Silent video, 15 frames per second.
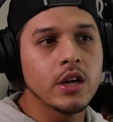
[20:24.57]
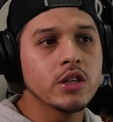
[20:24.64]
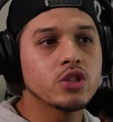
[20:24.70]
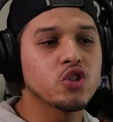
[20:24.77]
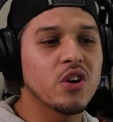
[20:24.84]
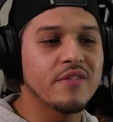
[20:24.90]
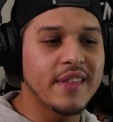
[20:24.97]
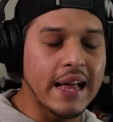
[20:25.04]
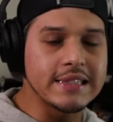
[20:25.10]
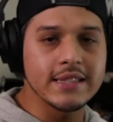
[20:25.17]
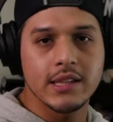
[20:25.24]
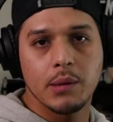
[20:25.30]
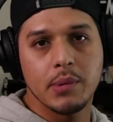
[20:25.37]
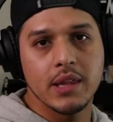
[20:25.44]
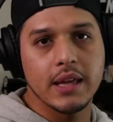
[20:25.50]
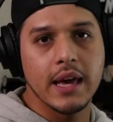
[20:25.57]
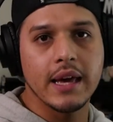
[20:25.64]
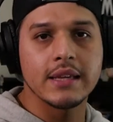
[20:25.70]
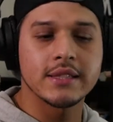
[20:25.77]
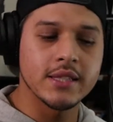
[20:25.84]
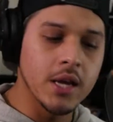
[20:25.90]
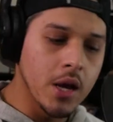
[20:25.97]
So if that's going to be the
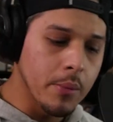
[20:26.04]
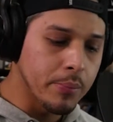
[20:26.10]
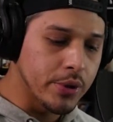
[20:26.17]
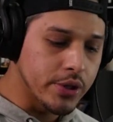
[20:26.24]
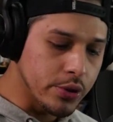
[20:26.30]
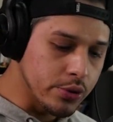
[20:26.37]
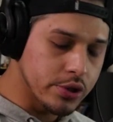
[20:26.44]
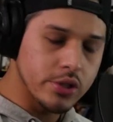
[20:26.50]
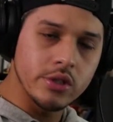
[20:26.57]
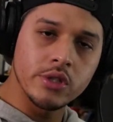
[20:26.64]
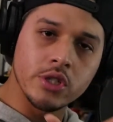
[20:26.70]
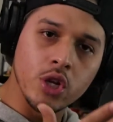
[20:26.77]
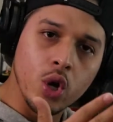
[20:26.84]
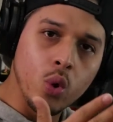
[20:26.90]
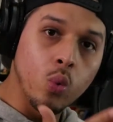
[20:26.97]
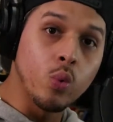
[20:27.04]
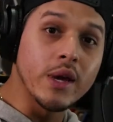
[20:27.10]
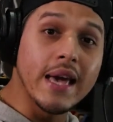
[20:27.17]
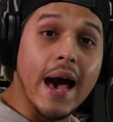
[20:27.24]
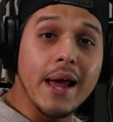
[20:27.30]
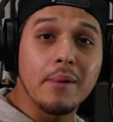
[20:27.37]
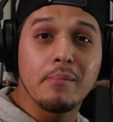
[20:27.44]
case, producers, we
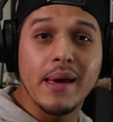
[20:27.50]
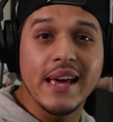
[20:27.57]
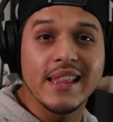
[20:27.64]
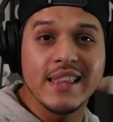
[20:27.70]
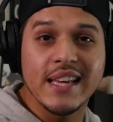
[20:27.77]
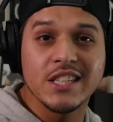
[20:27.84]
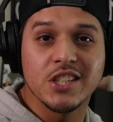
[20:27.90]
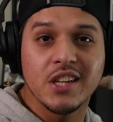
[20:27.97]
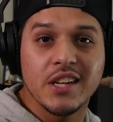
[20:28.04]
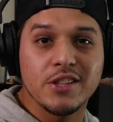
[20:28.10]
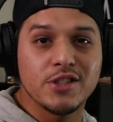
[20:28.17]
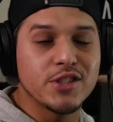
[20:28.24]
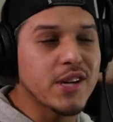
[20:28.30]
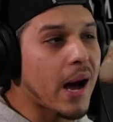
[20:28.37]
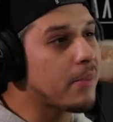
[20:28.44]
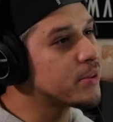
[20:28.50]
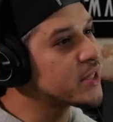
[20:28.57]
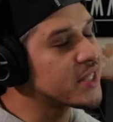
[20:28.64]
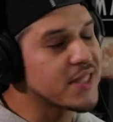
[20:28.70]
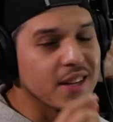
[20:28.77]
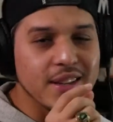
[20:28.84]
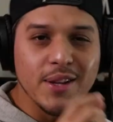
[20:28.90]
got to make the engineer's job
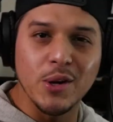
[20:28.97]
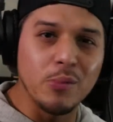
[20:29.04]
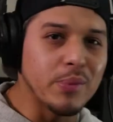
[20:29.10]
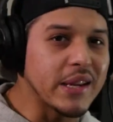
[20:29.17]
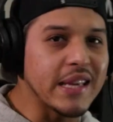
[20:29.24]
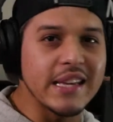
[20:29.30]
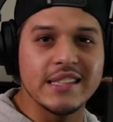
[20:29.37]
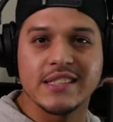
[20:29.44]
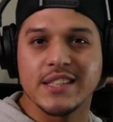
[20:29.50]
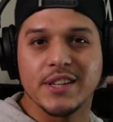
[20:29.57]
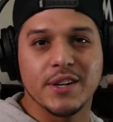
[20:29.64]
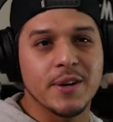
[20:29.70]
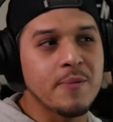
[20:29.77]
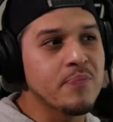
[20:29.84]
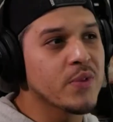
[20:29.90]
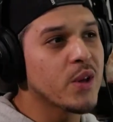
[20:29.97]
just a little bit easier.